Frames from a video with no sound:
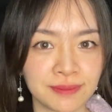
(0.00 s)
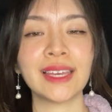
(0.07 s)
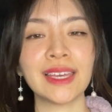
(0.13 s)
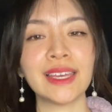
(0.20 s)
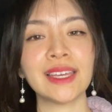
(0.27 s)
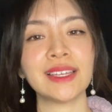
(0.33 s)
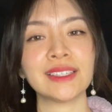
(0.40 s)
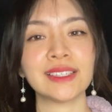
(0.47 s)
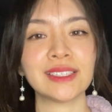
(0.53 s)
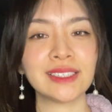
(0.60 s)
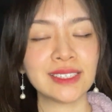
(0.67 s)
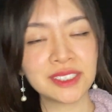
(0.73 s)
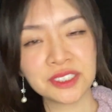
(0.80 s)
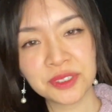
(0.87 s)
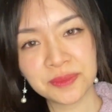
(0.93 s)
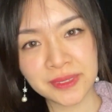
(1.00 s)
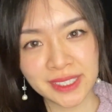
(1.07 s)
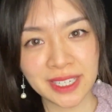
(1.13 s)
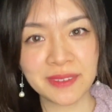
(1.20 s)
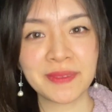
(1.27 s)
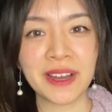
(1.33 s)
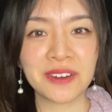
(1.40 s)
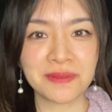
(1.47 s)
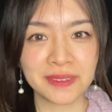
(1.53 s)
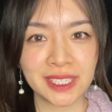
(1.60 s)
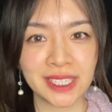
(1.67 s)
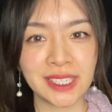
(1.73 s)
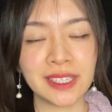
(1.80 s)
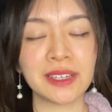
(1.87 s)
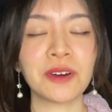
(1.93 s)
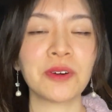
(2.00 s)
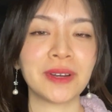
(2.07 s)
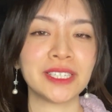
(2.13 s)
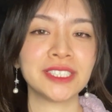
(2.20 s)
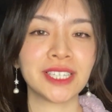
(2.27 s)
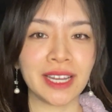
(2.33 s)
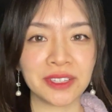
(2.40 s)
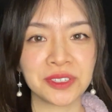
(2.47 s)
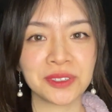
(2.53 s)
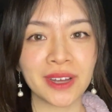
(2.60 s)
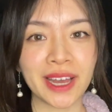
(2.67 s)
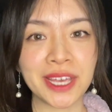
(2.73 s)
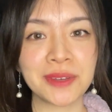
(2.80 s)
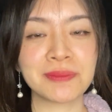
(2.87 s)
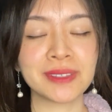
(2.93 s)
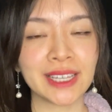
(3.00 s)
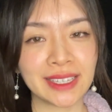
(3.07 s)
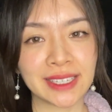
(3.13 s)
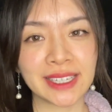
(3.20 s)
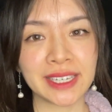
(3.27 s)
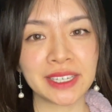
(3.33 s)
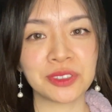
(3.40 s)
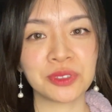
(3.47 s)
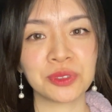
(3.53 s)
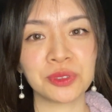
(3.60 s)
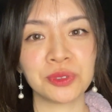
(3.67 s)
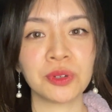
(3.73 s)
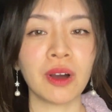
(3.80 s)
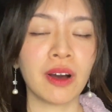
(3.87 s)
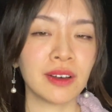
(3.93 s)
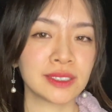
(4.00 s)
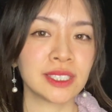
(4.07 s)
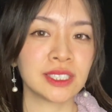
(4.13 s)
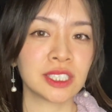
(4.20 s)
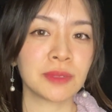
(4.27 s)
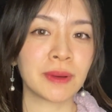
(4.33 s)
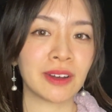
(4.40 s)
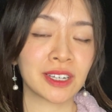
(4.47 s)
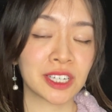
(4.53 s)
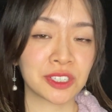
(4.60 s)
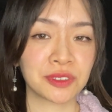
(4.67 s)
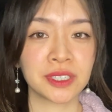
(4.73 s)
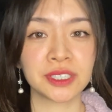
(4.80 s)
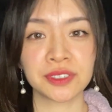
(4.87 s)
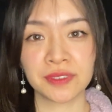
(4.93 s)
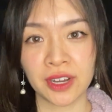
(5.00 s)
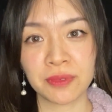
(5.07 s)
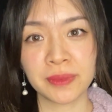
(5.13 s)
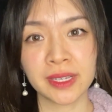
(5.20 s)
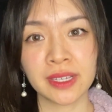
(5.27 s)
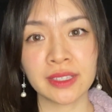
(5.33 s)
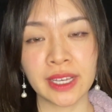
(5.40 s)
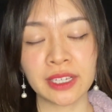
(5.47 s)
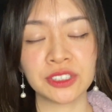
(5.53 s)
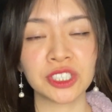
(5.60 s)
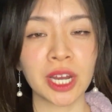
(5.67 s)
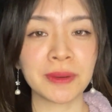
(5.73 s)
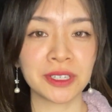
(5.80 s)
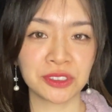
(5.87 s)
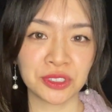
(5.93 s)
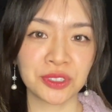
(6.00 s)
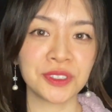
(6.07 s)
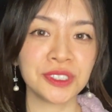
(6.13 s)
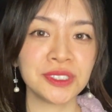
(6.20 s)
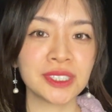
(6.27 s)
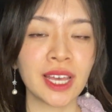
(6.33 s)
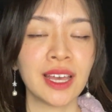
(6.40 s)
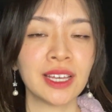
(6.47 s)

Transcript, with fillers: And a little bit about me. On my channel, I am dedicated to all things about career development and job interviews.